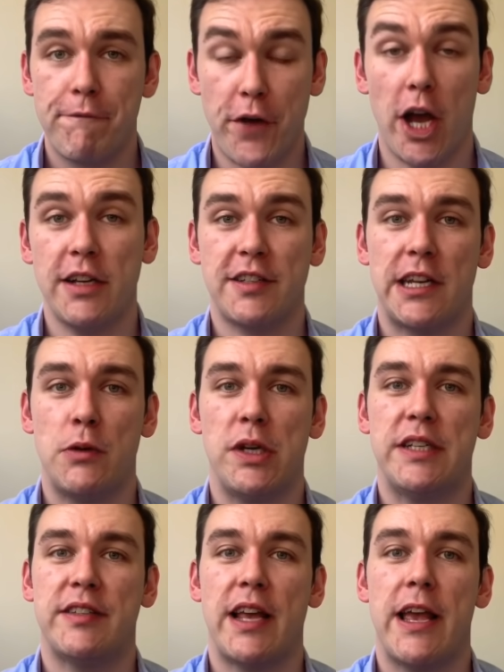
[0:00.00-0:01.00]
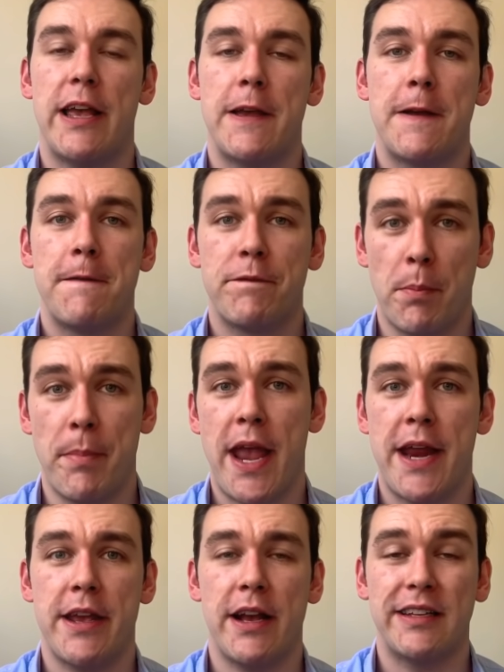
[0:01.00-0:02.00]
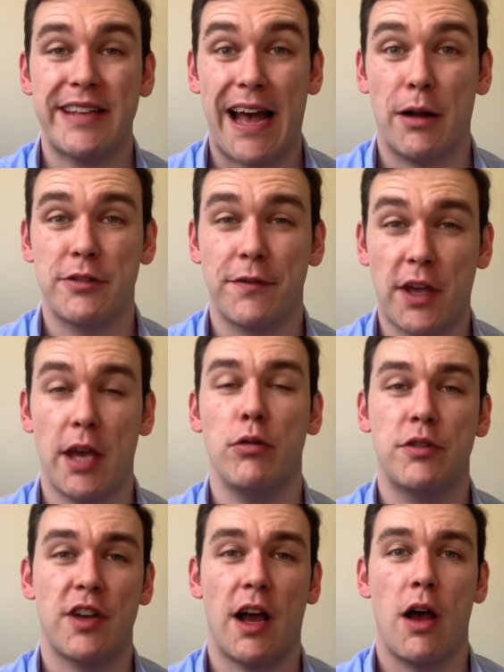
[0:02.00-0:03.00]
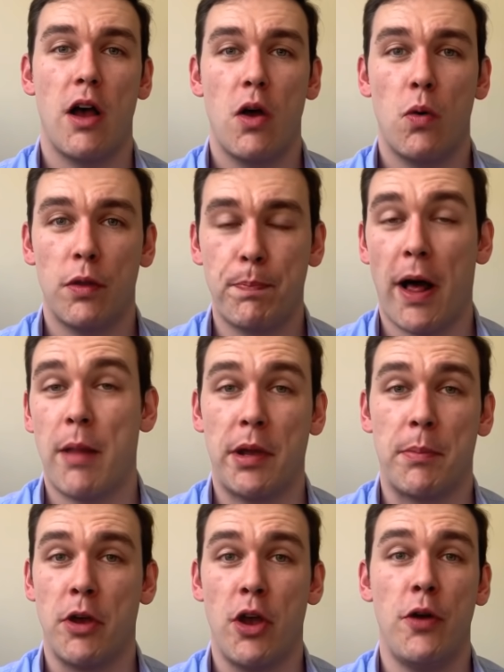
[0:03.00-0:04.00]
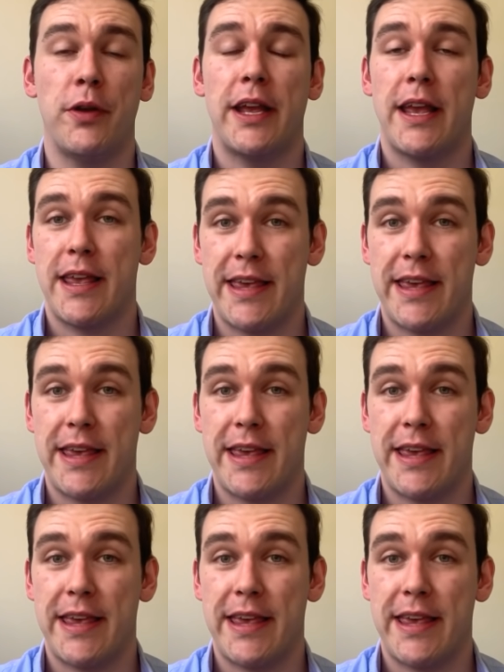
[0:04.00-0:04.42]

Firstly, we see the media is out of kilter with public mood.